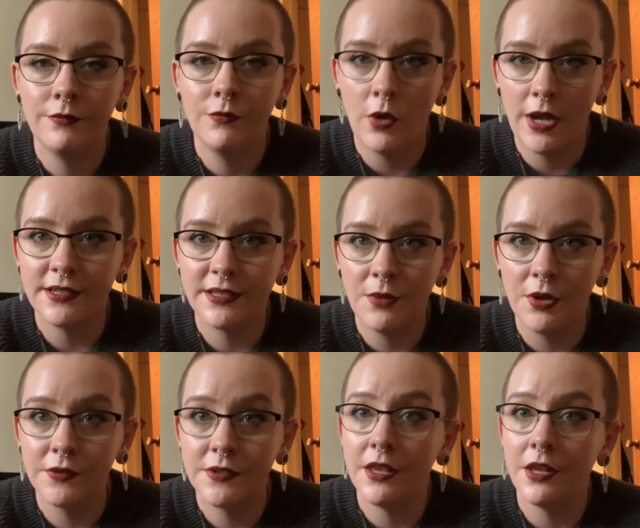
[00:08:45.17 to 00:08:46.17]
wax
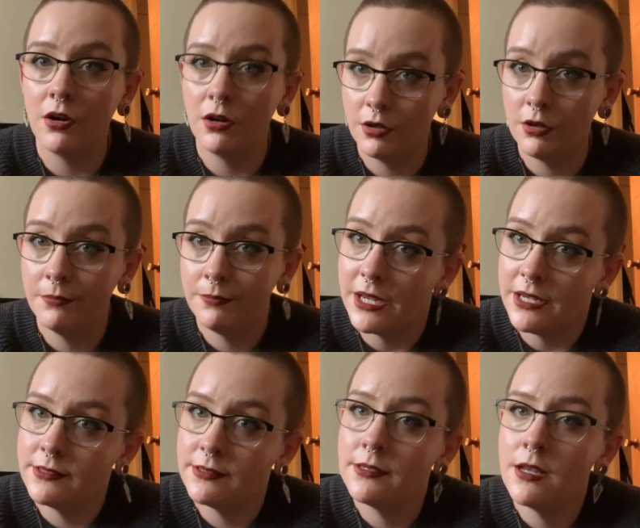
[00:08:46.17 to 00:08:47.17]
melts that are herb
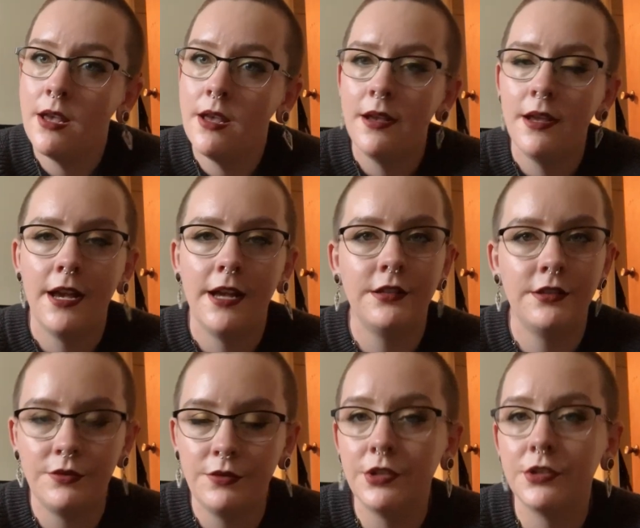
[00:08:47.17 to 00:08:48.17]
based and do
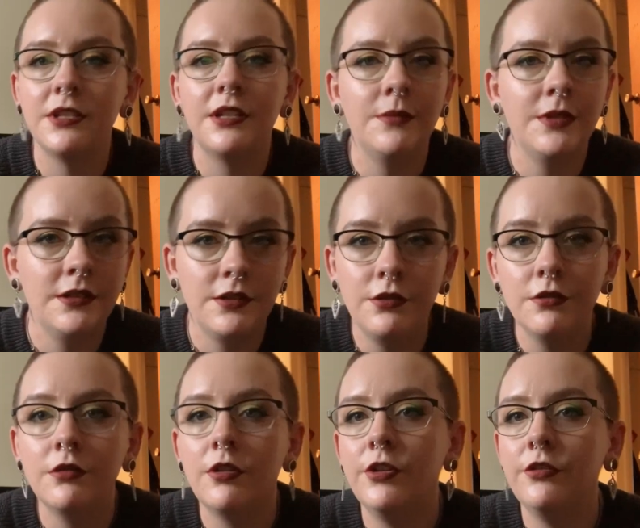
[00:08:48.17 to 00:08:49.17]
your cinnamon, do your
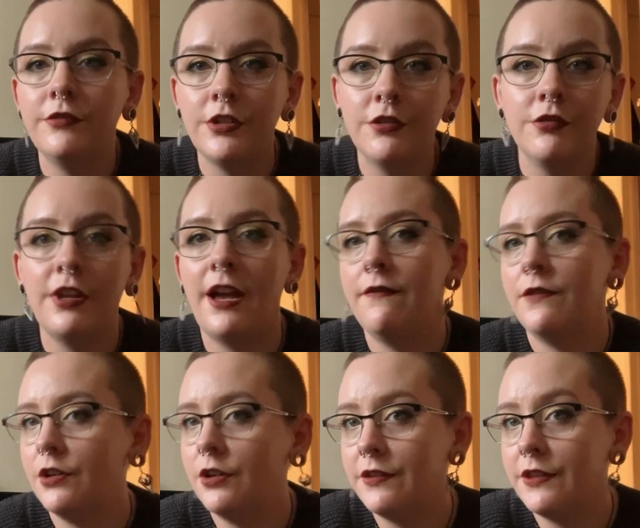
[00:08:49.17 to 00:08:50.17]
clove, do your
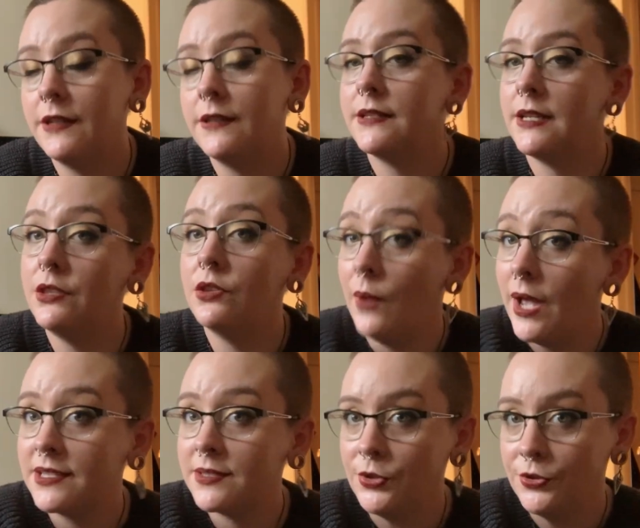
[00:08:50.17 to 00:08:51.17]
lavender, things in the
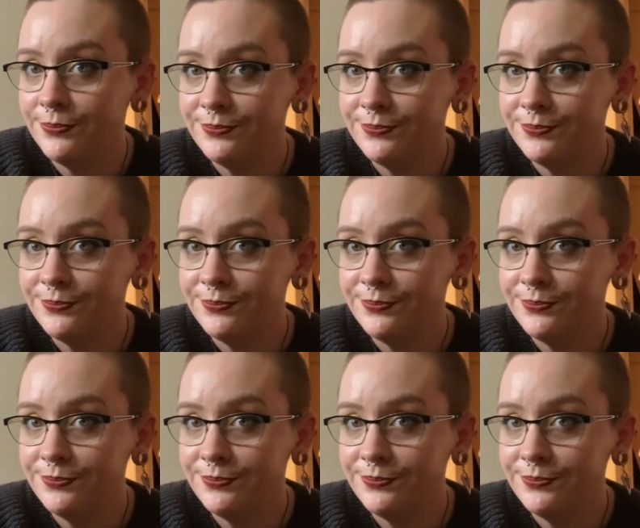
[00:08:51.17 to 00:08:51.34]
wax melt.